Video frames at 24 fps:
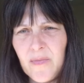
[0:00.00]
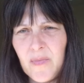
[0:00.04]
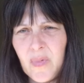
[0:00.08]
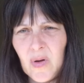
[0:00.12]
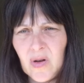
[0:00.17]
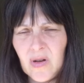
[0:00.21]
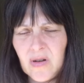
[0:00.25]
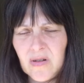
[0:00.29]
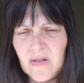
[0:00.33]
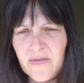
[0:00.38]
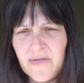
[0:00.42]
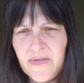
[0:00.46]

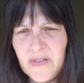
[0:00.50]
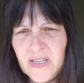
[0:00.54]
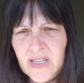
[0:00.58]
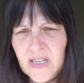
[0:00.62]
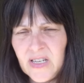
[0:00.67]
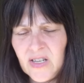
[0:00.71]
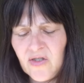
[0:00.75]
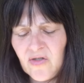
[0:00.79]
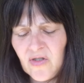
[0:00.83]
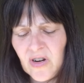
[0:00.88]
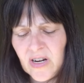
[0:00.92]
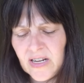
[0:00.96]
bottled
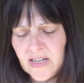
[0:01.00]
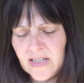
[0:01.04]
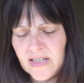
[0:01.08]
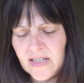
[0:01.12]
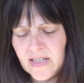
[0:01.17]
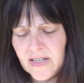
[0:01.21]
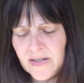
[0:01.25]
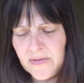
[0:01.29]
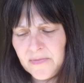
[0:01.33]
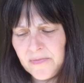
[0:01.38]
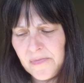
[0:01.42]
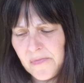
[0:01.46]
fizzy
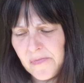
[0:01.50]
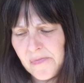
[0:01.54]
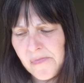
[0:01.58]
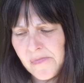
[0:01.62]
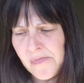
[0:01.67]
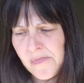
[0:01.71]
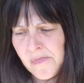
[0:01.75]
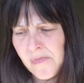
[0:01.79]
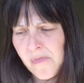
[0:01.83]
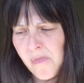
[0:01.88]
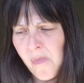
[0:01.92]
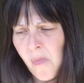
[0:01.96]
drinks.
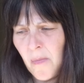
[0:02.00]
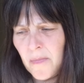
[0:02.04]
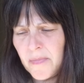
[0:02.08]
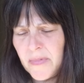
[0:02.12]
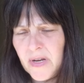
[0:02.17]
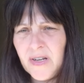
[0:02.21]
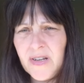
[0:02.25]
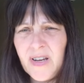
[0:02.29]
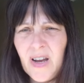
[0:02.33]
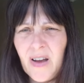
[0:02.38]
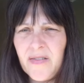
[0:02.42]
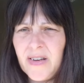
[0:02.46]

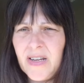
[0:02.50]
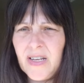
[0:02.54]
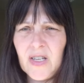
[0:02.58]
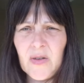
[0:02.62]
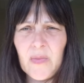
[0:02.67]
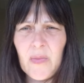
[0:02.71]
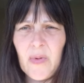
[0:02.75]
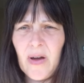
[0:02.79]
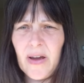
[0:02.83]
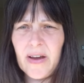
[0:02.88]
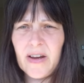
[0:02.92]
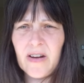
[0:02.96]
You don't need
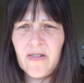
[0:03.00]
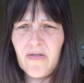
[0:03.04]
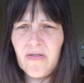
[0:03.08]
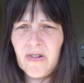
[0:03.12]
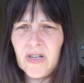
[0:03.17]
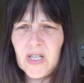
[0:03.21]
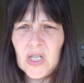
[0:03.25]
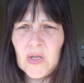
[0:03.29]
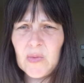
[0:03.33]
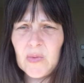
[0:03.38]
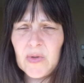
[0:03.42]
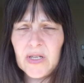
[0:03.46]
to buy
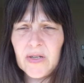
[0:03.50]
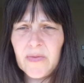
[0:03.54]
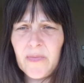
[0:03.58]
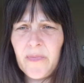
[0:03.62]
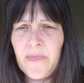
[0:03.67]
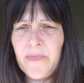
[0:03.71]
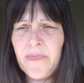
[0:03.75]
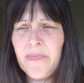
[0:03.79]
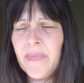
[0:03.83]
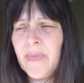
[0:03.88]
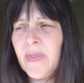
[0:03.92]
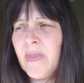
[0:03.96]
crisps.
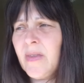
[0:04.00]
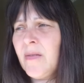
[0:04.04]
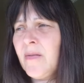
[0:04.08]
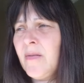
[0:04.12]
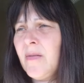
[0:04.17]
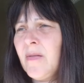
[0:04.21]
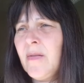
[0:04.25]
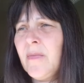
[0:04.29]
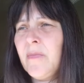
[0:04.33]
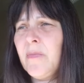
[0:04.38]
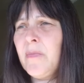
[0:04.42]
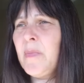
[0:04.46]

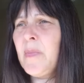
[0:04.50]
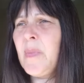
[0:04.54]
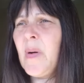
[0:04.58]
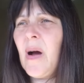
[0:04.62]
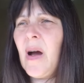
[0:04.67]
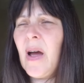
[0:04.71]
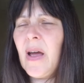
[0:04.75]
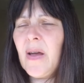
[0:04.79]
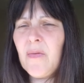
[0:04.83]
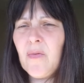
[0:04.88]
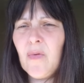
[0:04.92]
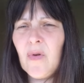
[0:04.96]

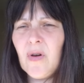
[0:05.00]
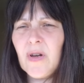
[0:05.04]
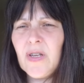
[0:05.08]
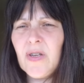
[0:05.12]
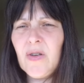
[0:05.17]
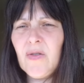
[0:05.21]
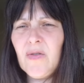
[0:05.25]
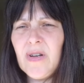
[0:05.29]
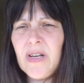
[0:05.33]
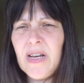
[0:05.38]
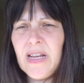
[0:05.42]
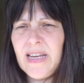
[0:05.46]
Buy what
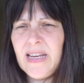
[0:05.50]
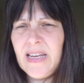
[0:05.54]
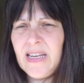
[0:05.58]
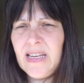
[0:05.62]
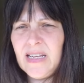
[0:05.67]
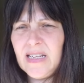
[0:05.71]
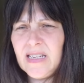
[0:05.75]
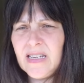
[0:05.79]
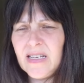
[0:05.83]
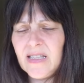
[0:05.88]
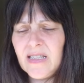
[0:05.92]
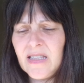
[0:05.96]
you
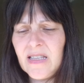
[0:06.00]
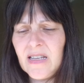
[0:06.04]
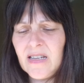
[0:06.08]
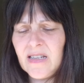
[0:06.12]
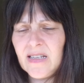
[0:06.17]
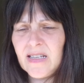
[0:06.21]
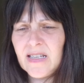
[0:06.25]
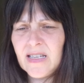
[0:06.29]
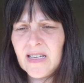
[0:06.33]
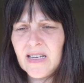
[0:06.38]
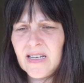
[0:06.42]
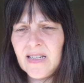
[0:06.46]
need
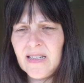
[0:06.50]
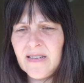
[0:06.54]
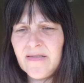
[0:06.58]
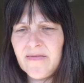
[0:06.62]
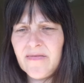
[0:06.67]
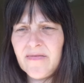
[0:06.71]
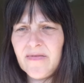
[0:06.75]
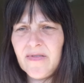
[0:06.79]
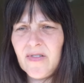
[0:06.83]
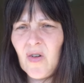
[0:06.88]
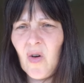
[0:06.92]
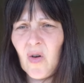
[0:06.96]
that's
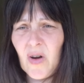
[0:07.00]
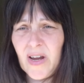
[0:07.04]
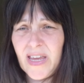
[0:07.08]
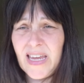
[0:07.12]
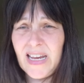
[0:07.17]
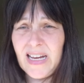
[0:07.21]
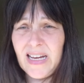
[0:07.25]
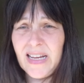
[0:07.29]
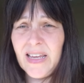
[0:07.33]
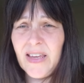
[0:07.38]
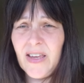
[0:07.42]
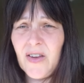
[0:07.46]
not
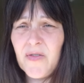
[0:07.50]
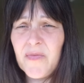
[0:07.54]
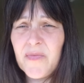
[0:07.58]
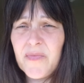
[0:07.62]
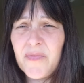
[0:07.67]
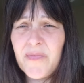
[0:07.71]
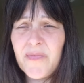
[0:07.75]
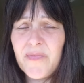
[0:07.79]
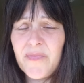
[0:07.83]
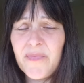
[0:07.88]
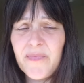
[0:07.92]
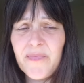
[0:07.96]
killing you.
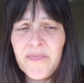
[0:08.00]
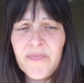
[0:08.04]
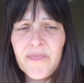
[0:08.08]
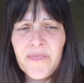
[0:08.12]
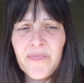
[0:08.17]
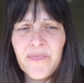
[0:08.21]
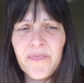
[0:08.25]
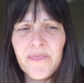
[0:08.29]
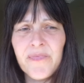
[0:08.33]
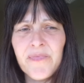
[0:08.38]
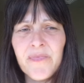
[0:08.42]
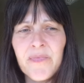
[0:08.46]

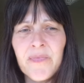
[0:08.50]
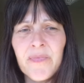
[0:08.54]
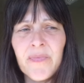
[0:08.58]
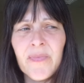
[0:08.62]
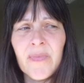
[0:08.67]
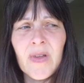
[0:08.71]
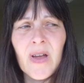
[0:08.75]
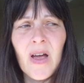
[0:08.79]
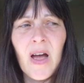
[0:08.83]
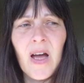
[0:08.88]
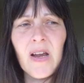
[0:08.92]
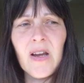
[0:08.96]

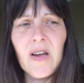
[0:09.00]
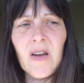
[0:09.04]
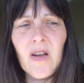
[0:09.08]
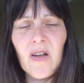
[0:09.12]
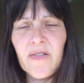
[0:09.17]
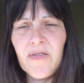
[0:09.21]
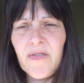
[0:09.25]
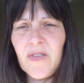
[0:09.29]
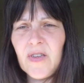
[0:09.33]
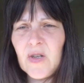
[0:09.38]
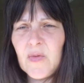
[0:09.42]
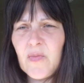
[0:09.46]
A
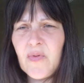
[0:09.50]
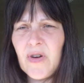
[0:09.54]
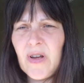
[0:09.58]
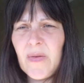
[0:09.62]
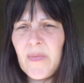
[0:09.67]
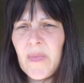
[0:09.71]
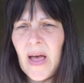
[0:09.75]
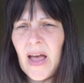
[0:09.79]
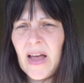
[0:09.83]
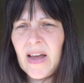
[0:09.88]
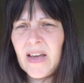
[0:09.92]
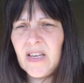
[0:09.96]
lot of this
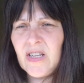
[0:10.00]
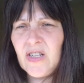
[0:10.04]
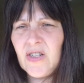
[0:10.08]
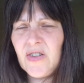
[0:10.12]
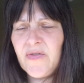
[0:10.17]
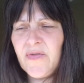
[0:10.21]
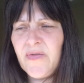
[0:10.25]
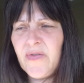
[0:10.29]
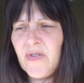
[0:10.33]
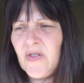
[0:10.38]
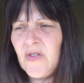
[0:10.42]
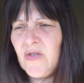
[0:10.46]

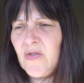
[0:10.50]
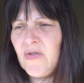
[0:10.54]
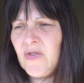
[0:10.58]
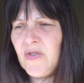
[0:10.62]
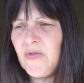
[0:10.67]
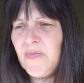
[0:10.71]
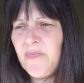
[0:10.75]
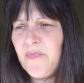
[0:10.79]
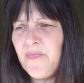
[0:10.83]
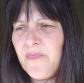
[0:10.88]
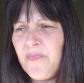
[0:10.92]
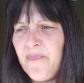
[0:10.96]
prepackaged
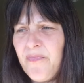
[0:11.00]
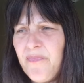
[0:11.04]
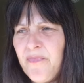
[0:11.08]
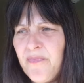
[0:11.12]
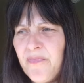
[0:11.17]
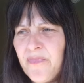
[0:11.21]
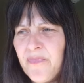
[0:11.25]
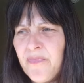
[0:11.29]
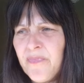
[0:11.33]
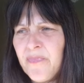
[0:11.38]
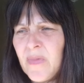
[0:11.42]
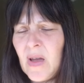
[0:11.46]
food,
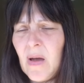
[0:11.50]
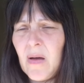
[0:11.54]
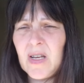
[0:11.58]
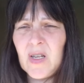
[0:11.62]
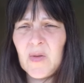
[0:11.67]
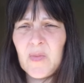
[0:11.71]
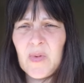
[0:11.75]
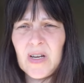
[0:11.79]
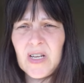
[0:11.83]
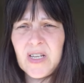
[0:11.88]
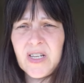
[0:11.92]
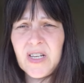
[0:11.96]

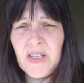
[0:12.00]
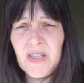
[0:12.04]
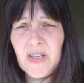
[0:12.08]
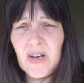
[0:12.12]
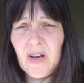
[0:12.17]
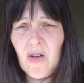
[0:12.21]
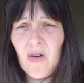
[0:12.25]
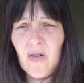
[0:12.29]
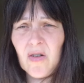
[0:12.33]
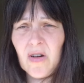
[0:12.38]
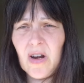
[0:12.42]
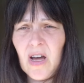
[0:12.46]
especially the
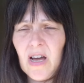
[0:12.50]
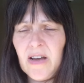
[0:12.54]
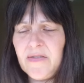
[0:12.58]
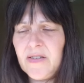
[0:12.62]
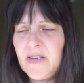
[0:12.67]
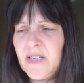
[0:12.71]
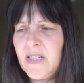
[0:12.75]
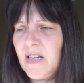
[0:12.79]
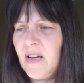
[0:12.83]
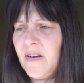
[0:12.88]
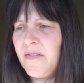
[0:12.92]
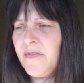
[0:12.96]
long life
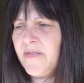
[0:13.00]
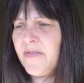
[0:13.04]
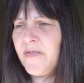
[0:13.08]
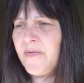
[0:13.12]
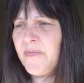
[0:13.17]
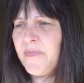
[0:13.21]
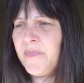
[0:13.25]
stuff,